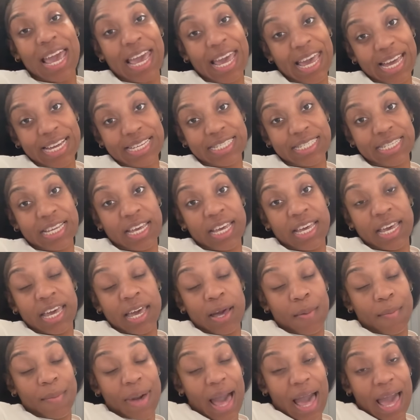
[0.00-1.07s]
asked,
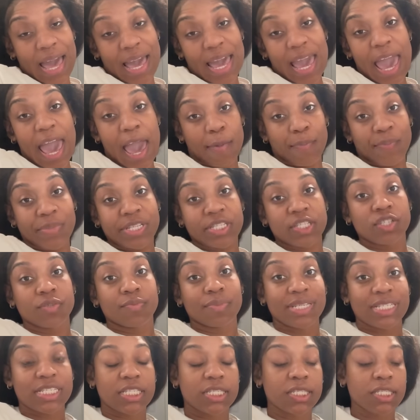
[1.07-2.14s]
am I happy to
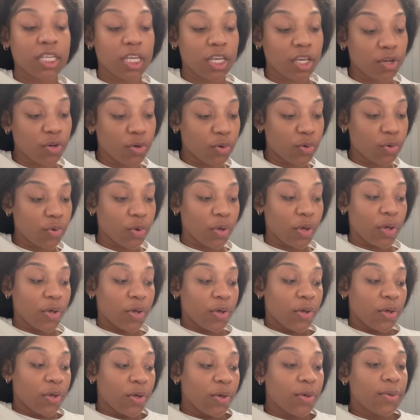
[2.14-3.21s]
be single?
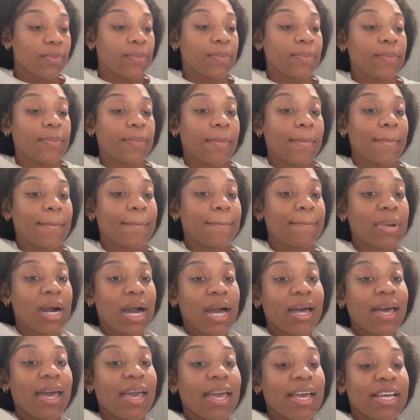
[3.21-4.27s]

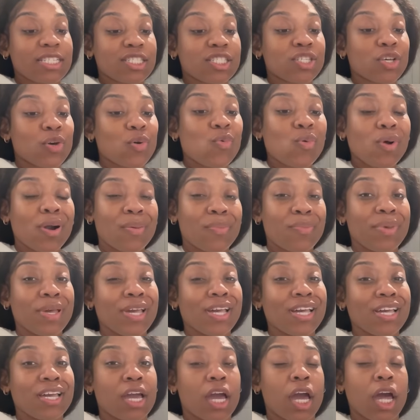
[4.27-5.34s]
My answer would
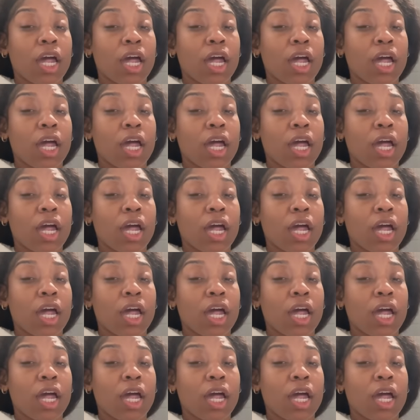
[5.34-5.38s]
be